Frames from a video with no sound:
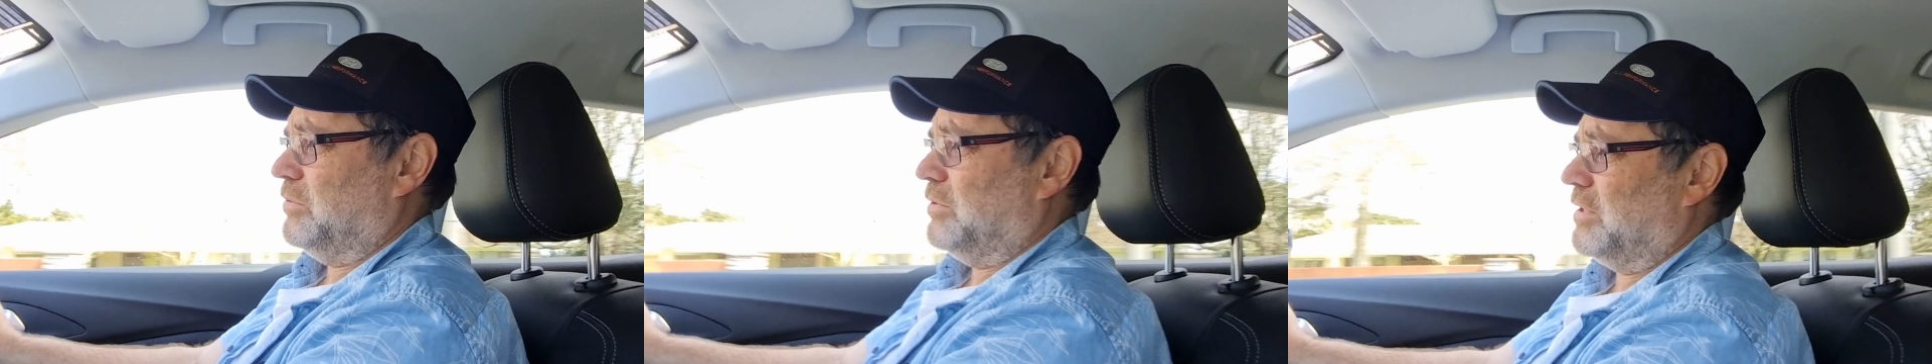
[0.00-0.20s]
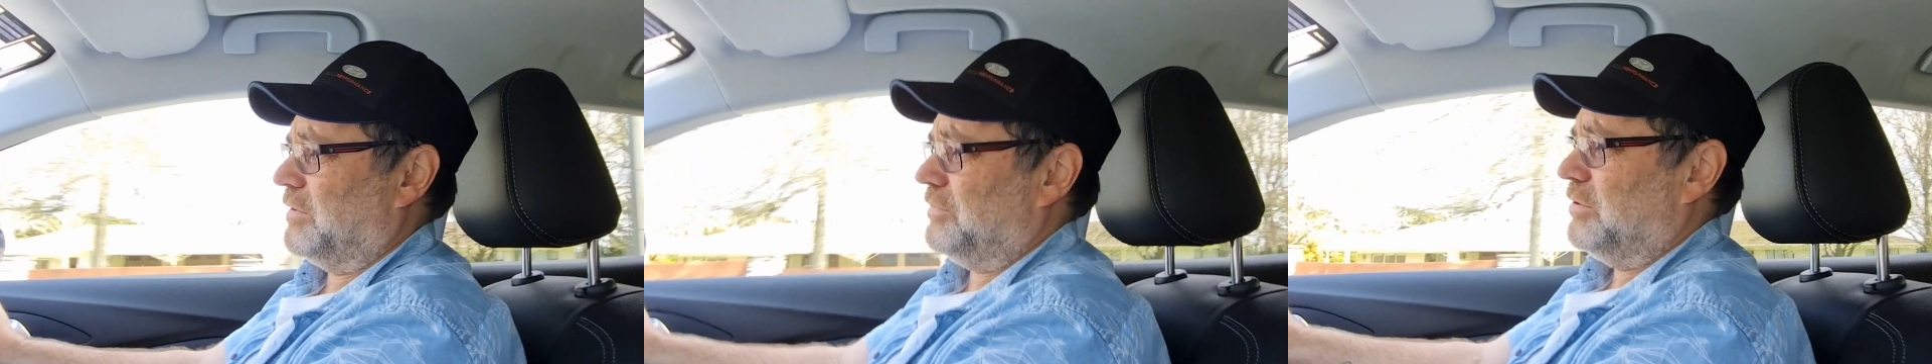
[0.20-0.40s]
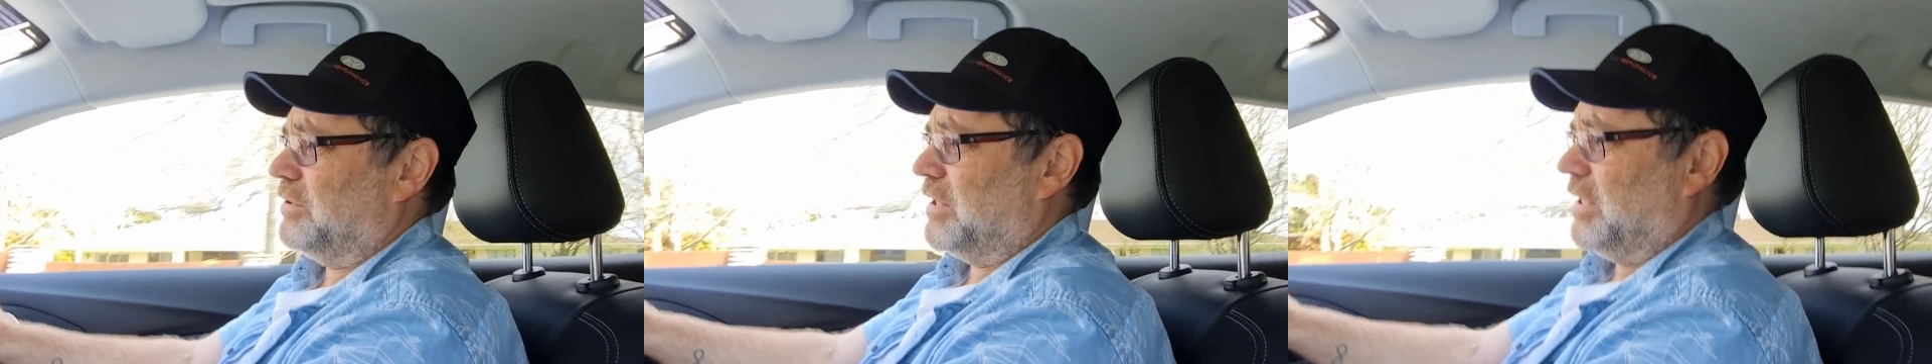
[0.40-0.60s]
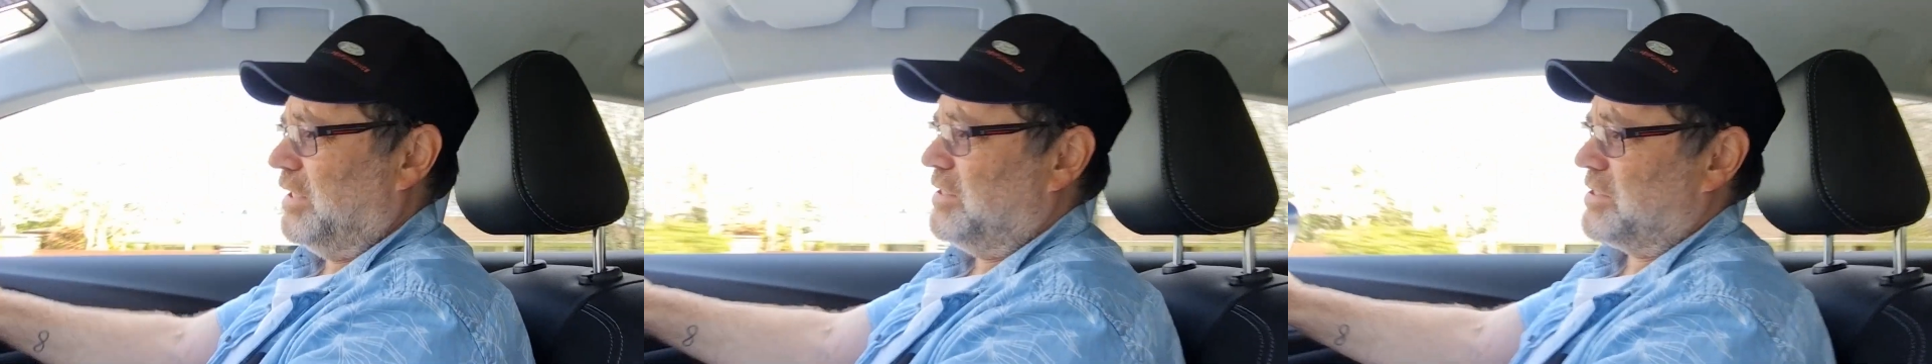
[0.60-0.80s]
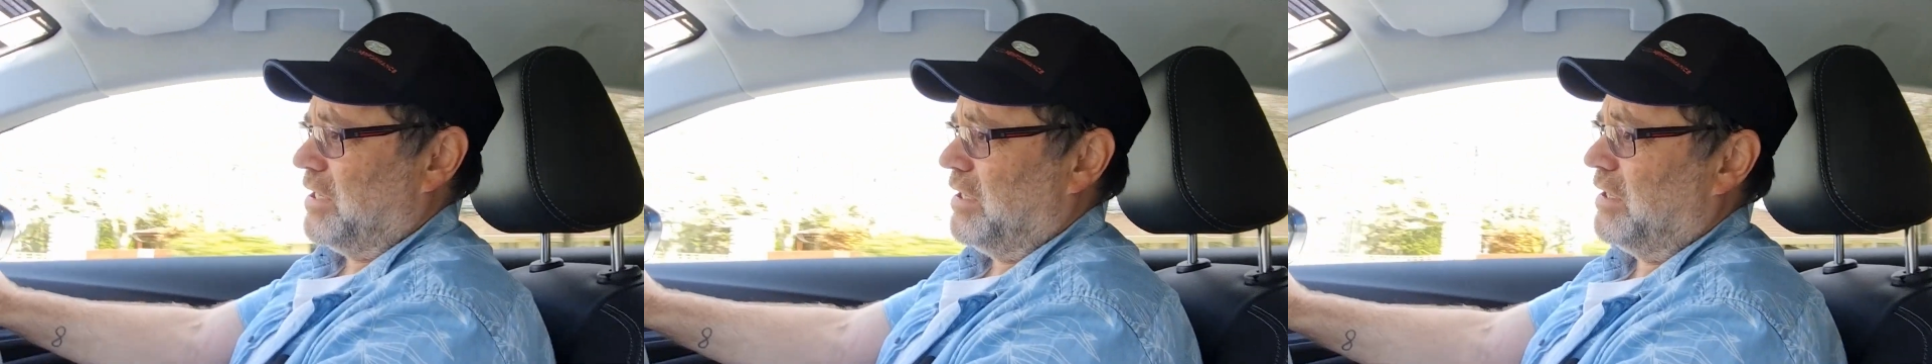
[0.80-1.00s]
quite a few
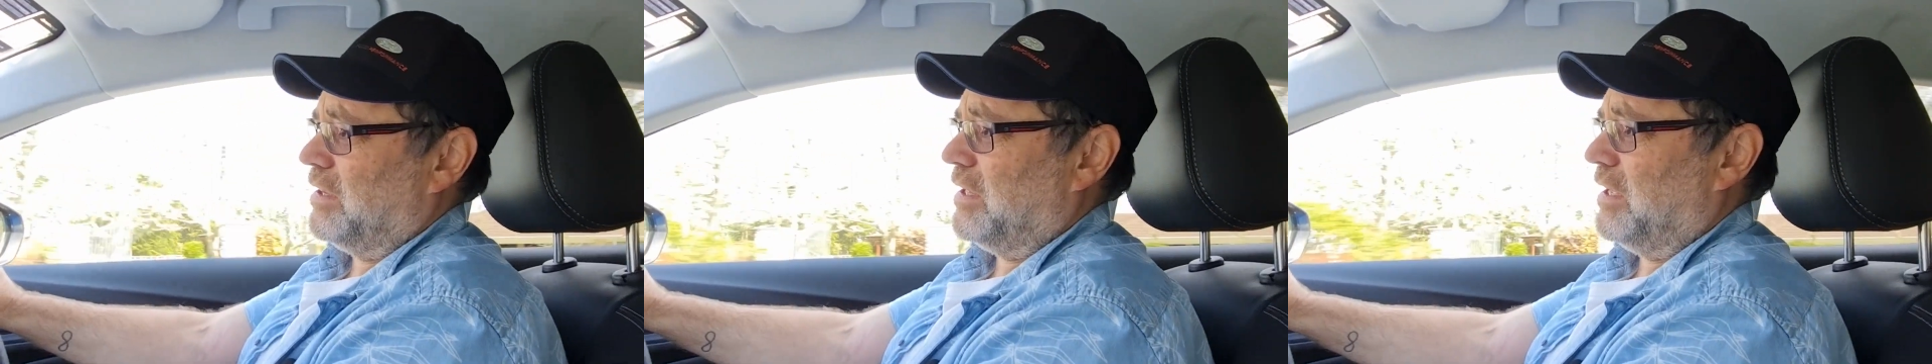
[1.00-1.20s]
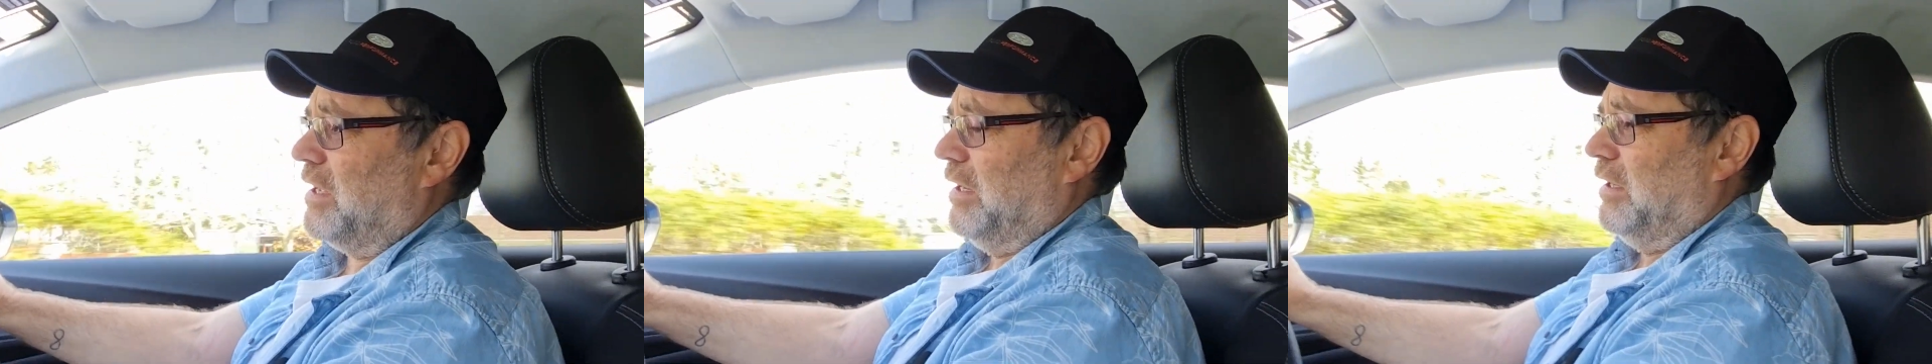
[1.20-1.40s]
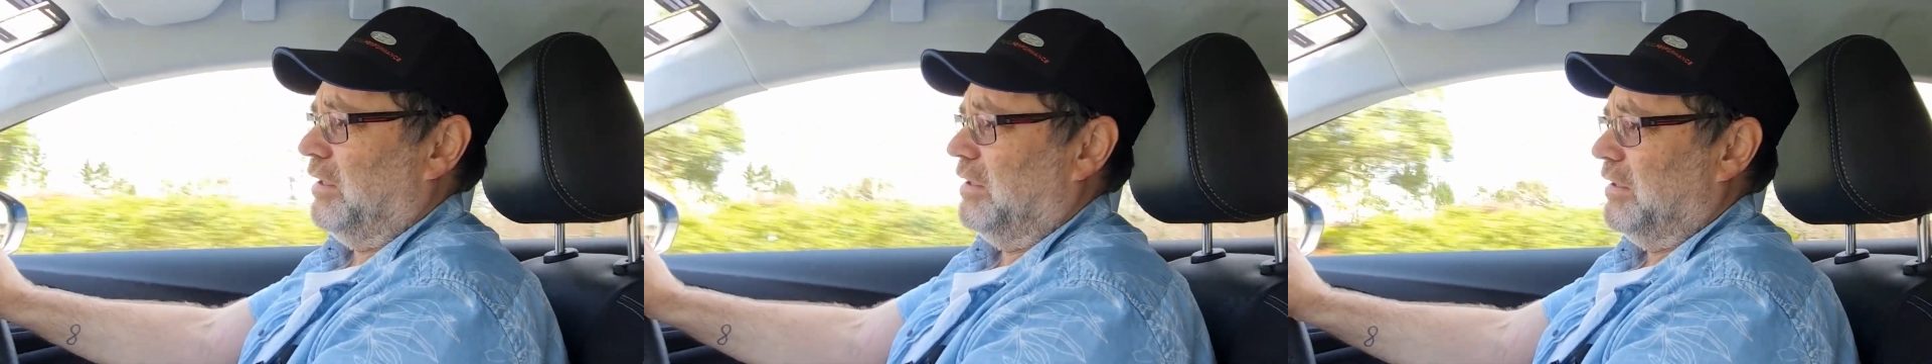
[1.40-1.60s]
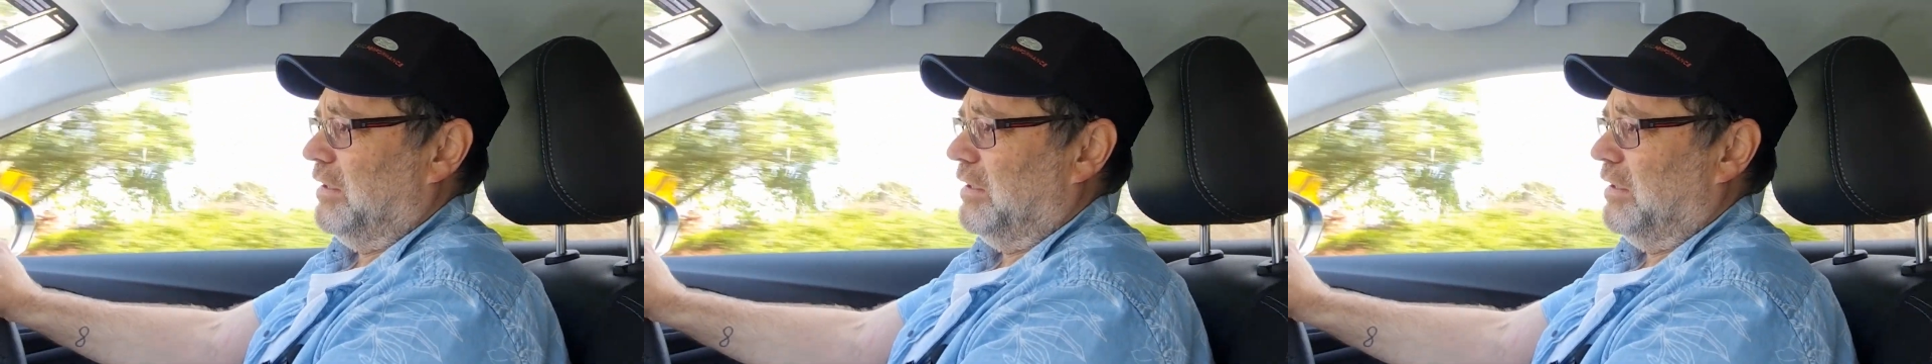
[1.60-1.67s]
Ks out of that.